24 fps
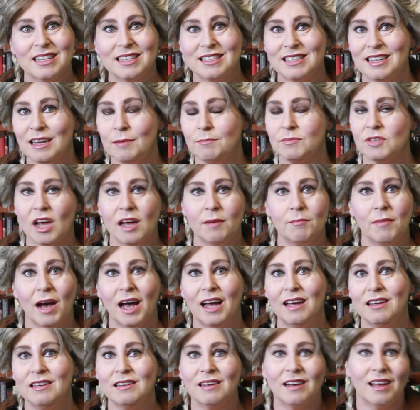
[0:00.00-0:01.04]
the same time,
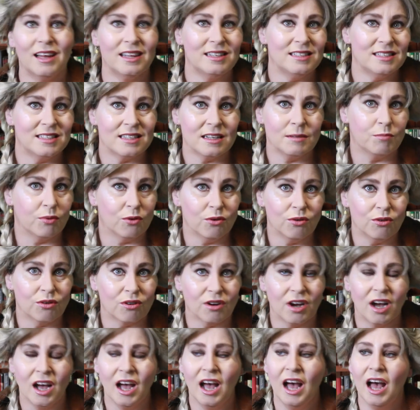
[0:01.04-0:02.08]
I read the
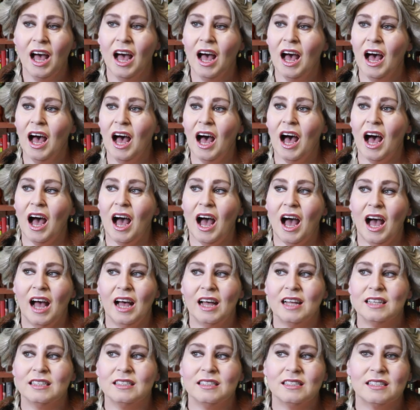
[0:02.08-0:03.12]
book
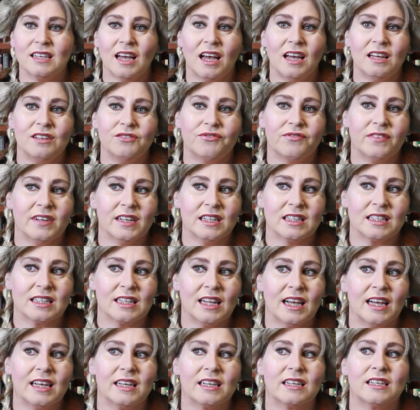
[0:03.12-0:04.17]
and I felt
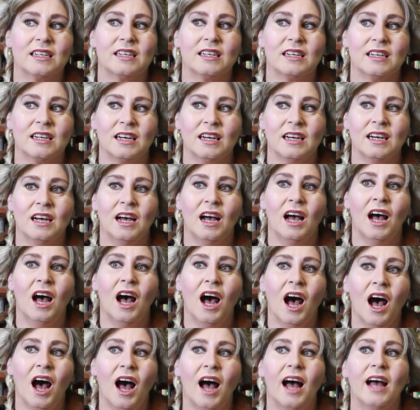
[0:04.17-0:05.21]
like
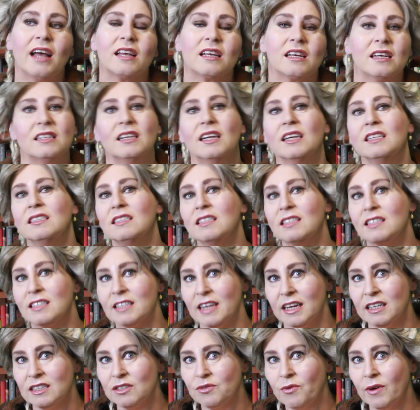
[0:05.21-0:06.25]
I can
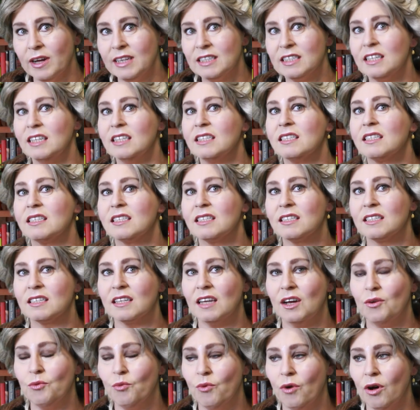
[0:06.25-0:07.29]
understand why this
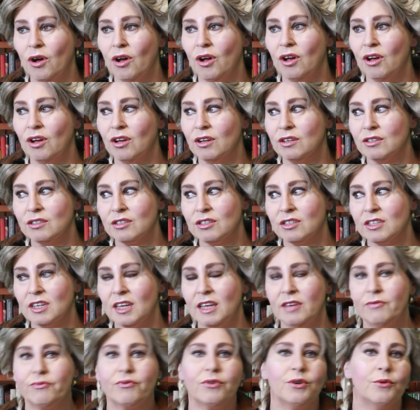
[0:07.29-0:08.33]
was
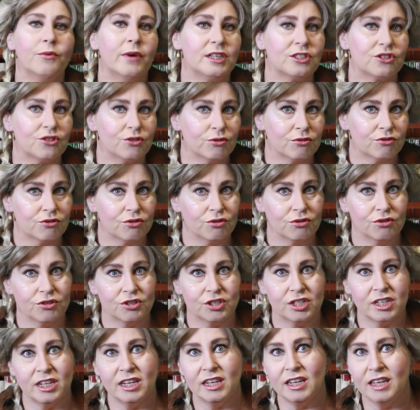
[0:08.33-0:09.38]
influential to
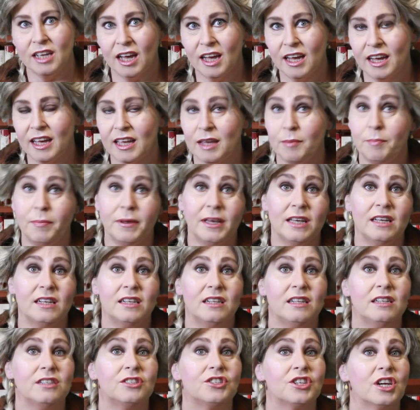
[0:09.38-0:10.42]
the
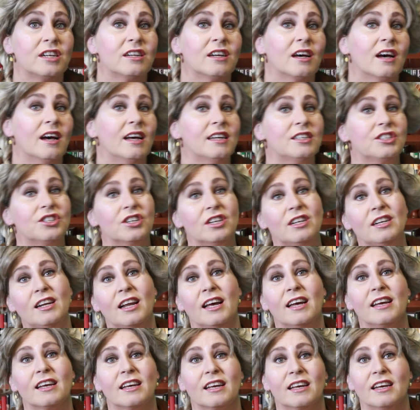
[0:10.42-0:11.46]
hippie generation,
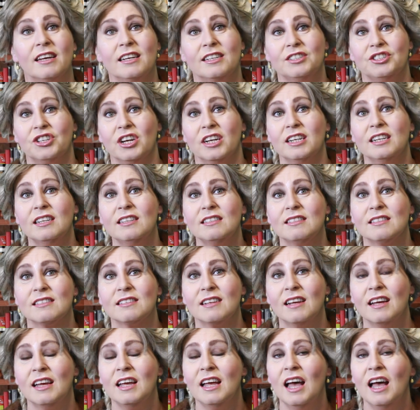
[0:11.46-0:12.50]
like Janus.